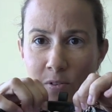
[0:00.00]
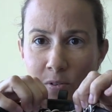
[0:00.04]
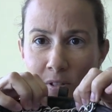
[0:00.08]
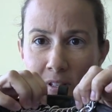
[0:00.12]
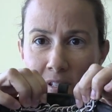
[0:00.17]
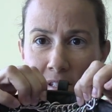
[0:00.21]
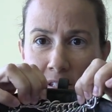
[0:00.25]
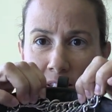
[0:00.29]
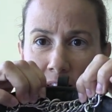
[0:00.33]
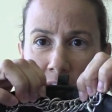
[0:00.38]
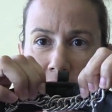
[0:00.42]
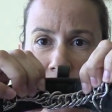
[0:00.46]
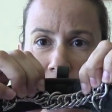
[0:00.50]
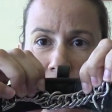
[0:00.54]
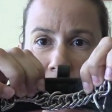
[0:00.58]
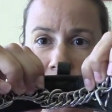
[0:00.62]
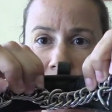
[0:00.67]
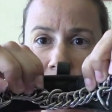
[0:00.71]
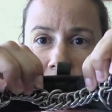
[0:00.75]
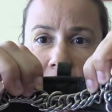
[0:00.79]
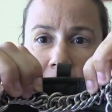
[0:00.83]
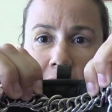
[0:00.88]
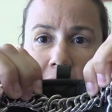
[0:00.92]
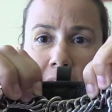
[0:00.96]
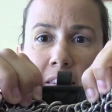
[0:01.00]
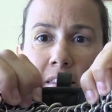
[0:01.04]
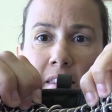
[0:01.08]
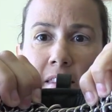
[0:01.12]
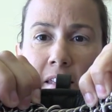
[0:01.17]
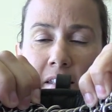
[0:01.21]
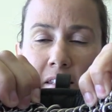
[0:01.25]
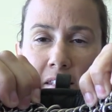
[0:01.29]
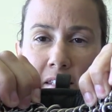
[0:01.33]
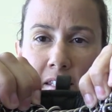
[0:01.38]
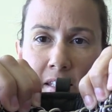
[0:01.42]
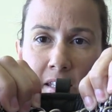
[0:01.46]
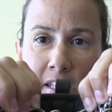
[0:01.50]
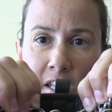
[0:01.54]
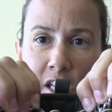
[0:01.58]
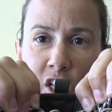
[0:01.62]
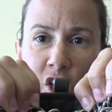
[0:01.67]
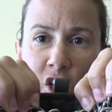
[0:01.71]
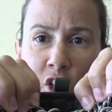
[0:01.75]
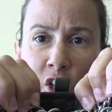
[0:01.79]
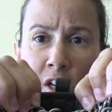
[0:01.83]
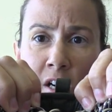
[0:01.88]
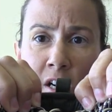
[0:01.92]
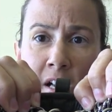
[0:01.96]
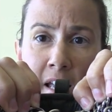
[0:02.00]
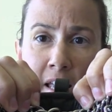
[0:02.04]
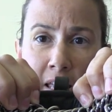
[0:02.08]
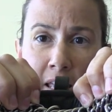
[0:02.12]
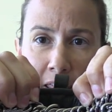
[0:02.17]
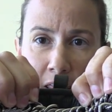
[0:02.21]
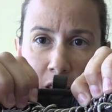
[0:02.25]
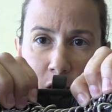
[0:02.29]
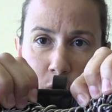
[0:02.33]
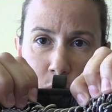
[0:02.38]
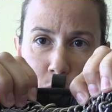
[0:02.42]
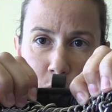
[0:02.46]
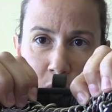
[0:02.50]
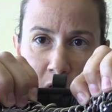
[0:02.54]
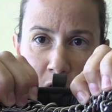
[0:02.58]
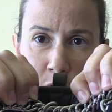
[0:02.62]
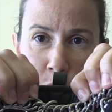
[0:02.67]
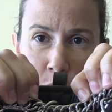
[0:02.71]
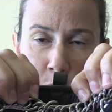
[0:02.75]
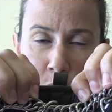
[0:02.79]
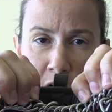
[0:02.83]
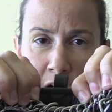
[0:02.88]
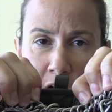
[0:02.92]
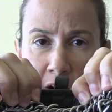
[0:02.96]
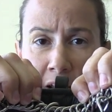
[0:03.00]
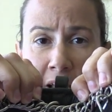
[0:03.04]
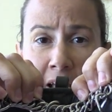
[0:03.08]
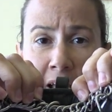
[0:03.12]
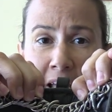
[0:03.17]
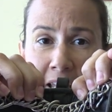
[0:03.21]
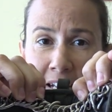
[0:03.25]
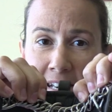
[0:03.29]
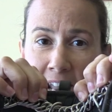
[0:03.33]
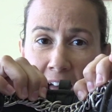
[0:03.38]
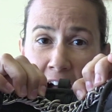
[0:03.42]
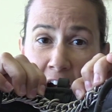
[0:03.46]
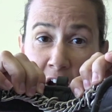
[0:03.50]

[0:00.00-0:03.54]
as you can see in this here, it will work.